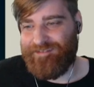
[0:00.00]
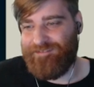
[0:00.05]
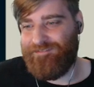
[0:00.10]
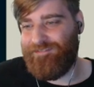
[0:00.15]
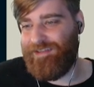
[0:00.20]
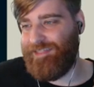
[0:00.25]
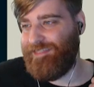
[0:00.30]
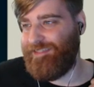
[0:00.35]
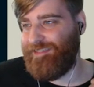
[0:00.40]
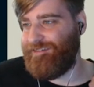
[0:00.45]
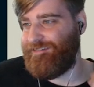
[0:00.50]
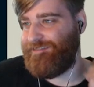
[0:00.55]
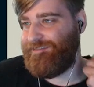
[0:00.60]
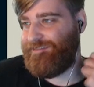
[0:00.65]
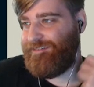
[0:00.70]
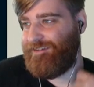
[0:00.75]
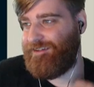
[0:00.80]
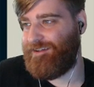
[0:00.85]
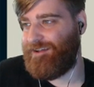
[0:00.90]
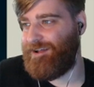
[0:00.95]
of endless
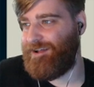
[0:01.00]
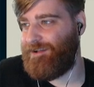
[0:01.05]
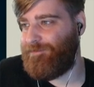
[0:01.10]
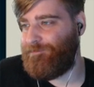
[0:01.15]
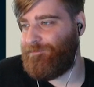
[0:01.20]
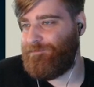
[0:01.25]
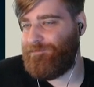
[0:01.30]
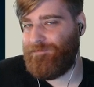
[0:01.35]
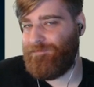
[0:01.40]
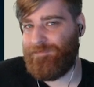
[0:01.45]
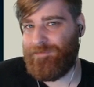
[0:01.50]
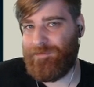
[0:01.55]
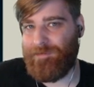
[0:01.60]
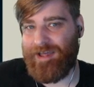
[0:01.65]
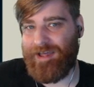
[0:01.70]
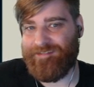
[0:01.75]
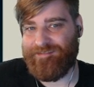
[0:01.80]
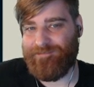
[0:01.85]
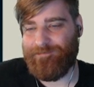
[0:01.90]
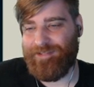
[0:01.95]

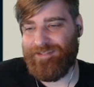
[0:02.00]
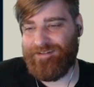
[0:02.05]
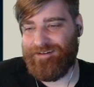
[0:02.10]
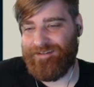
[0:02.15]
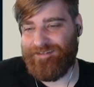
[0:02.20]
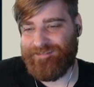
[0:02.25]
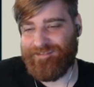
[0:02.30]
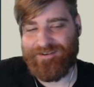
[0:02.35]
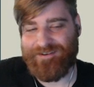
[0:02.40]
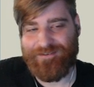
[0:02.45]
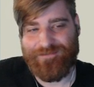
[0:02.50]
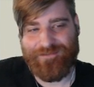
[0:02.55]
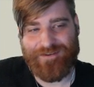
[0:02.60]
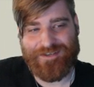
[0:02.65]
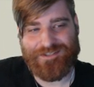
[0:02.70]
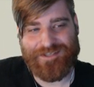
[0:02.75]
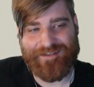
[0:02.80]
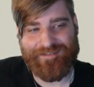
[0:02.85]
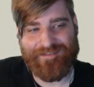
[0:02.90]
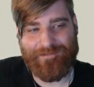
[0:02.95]
possibilities on
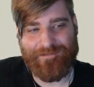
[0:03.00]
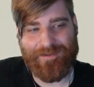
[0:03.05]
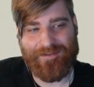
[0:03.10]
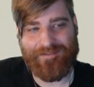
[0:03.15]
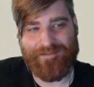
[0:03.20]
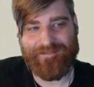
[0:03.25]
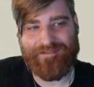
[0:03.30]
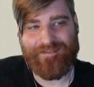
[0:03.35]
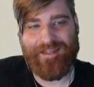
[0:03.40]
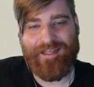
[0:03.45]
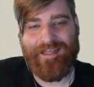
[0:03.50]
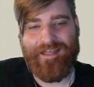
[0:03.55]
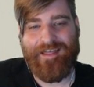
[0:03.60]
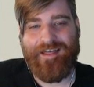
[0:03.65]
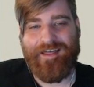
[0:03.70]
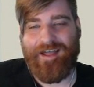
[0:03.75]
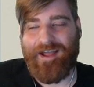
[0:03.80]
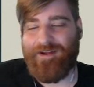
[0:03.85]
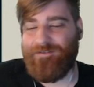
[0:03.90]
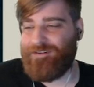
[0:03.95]
Twitch, I suppose.
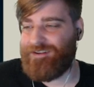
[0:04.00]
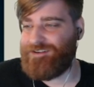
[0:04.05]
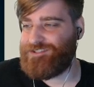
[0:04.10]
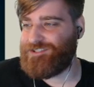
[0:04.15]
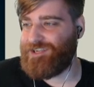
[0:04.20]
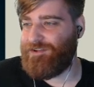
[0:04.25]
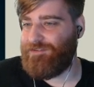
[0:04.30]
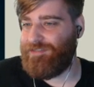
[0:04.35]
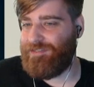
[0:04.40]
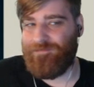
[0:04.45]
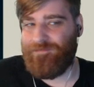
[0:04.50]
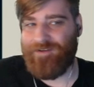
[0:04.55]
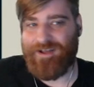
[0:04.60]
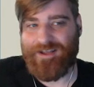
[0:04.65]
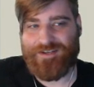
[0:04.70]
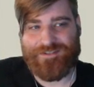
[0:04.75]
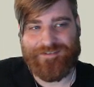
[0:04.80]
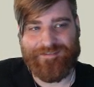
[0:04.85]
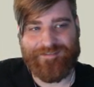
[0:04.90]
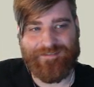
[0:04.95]
We're gonna check out the
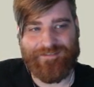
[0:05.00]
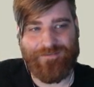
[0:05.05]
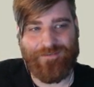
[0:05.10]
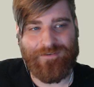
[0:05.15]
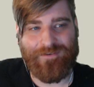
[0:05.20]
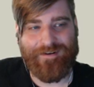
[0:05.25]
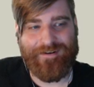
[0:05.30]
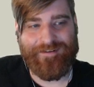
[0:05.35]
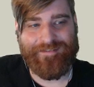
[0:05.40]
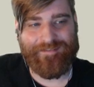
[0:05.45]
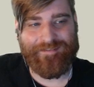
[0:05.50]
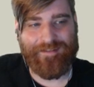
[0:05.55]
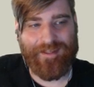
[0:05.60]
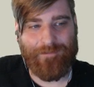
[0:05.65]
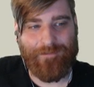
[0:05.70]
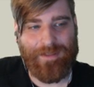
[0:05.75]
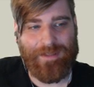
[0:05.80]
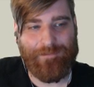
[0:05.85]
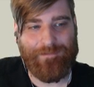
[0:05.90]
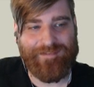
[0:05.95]
Watch's course,
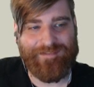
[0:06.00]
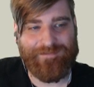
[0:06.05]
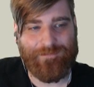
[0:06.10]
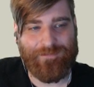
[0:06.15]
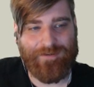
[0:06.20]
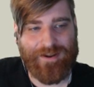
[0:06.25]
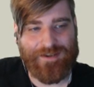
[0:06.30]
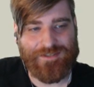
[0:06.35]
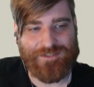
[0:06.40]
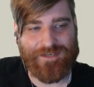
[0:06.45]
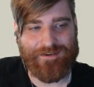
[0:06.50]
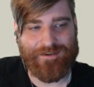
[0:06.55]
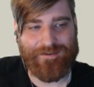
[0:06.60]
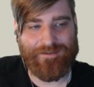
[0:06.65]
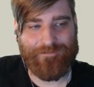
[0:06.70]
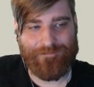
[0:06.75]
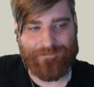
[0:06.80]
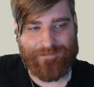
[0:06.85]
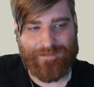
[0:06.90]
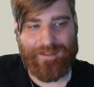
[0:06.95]
Peepa's Project
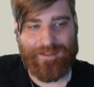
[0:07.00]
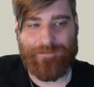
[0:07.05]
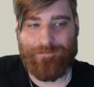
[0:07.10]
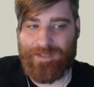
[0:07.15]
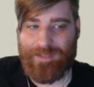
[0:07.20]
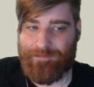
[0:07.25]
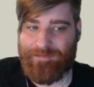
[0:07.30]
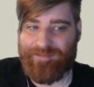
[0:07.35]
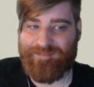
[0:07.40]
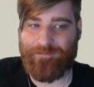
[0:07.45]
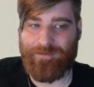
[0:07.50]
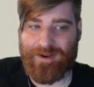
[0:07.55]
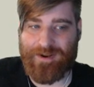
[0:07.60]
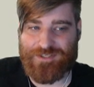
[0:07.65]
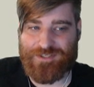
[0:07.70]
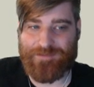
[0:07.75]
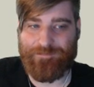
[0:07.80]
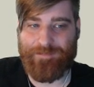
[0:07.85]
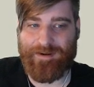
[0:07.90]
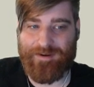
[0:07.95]

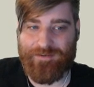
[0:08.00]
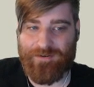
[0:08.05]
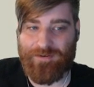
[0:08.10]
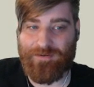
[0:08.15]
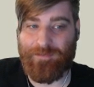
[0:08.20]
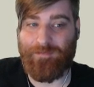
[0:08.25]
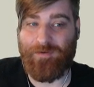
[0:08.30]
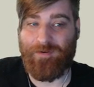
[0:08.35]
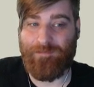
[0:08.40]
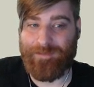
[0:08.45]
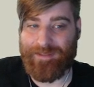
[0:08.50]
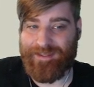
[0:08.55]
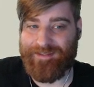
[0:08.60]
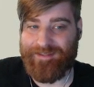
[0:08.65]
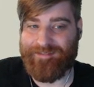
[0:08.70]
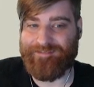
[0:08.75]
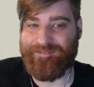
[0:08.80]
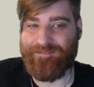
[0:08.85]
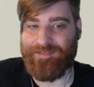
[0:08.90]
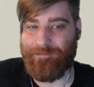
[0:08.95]
Paranormal
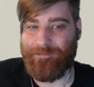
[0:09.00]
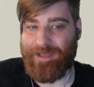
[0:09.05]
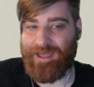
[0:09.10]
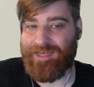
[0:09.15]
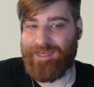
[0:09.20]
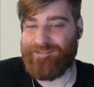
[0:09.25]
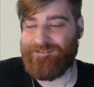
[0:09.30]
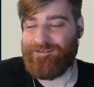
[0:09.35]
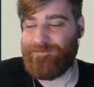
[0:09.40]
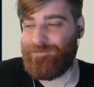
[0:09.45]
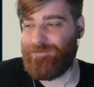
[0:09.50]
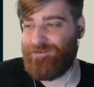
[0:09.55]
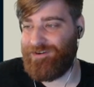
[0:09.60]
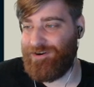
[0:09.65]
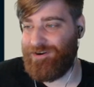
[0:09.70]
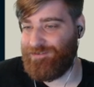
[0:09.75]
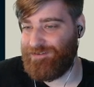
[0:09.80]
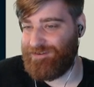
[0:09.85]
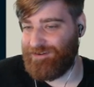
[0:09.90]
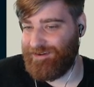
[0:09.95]
Peaks of the Path to
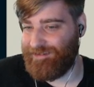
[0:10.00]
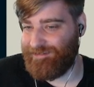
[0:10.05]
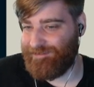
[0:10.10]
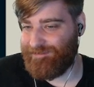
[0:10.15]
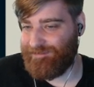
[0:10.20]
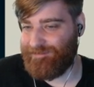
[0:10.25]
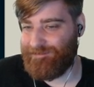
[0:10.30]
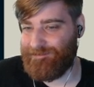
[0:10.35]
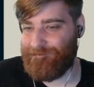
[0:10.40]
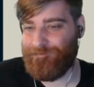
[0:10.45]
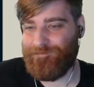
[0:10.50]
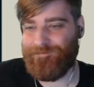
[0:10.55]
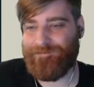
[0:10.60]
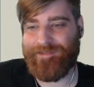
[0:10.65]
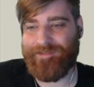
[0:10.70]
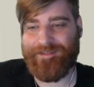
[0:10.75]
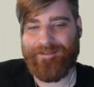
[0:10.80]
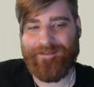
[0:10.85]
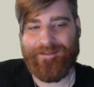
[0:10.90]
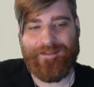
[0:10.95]
Progress.
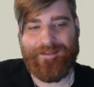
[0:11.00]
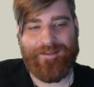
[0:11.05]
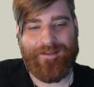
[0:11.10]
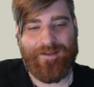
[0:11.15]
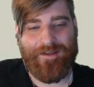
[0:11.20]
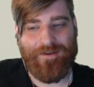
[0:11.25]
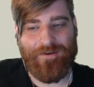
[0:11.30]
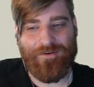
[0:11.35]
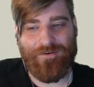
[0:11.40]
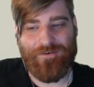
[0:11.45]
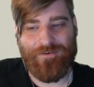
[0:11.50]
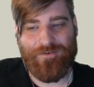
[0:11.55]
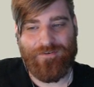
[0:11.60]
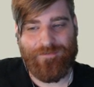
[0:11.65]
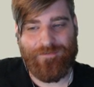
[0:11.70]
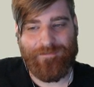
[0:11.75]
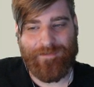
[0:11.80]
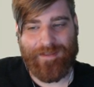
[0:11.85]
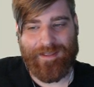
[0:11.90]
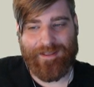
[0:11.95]
Oh
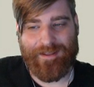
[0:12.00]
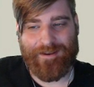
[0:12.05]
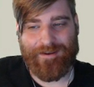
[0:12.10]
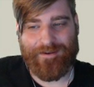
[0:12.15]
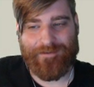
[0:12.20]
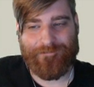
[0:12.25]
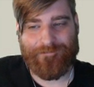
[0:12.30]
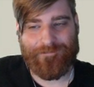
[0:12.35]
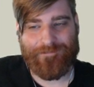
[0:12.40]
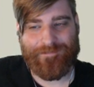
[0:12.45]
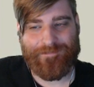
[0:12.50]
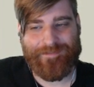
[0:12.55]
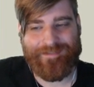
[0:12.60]
man.